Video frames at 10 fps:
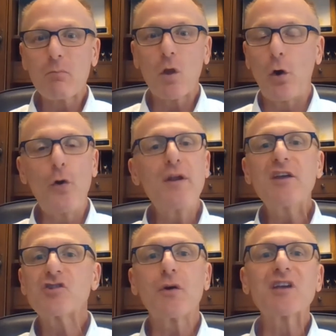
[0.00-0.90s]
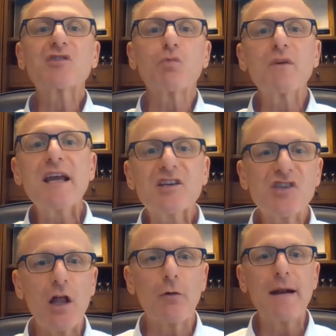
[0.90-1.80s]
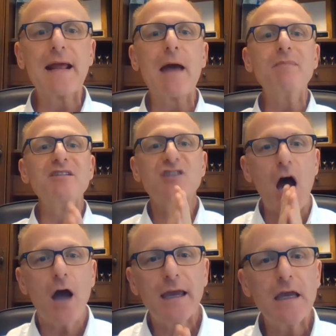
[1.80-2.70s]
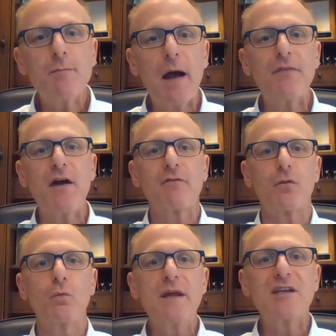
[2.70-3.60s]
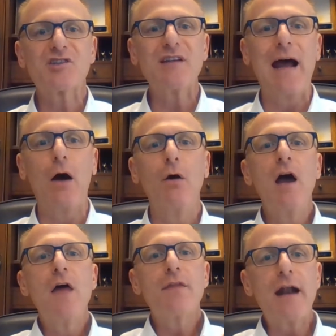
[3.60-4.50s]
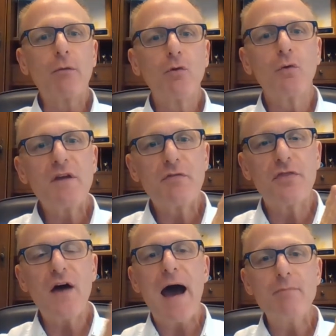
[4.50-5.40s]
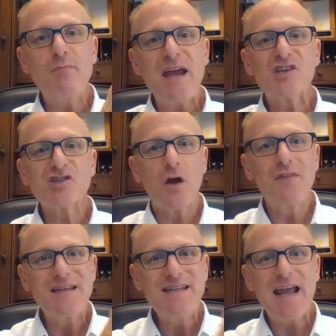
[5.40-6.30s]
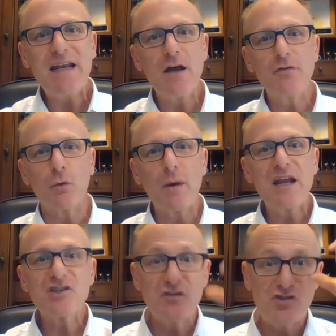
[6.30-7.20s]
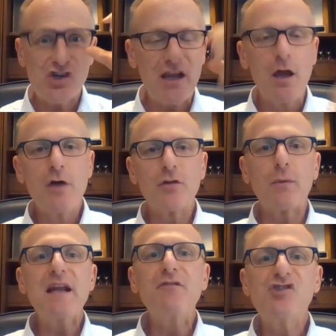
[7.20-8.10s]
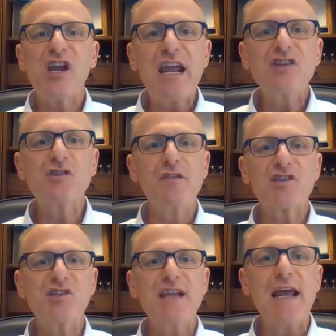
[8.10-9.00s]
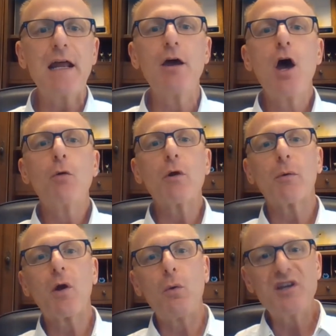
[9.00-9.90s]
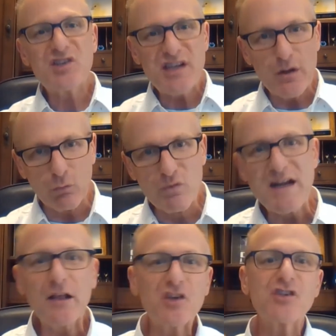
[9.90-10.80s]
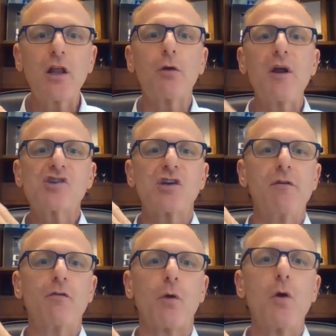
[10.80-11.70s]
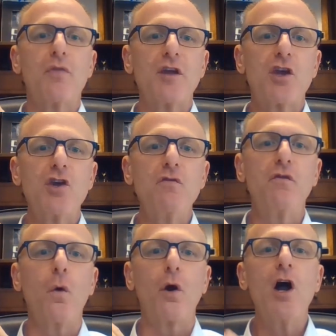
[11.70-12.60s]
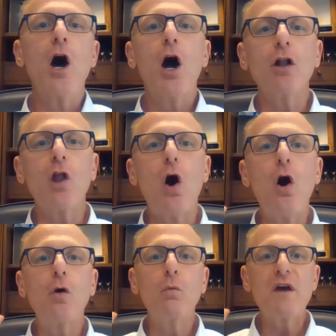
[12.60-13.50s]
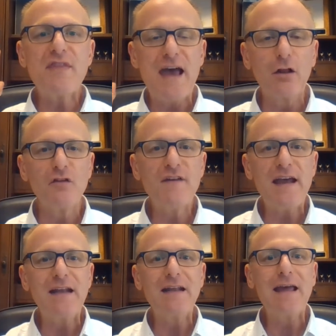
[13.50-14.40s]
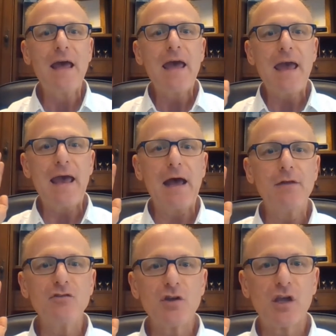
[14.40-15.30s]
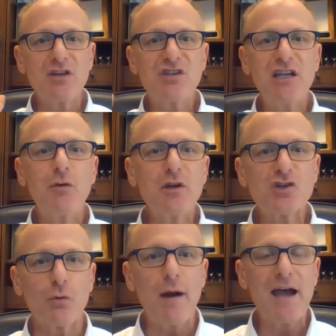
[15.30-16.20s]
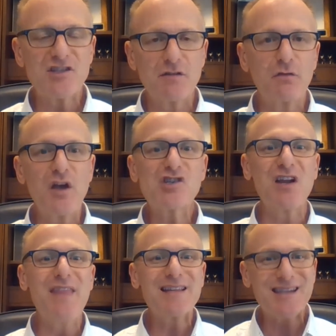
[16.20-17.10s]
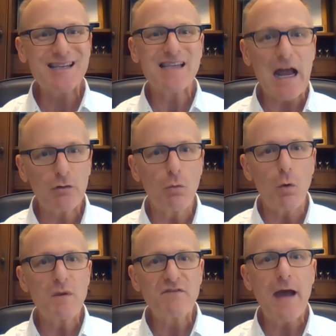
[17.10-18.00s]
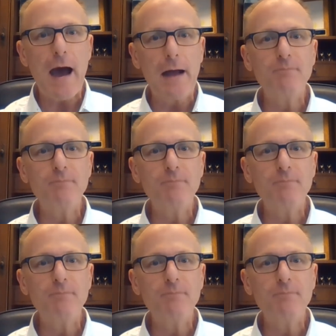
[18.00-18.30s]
Earnings are reaccelerating. I've been talking about that for weeks now, that I really thought based on the data and the rate of change of this data, we were going to see a reacceleration of growth in Q4 along with elevated and continuing to rise inflation. And that's exactly what we've got.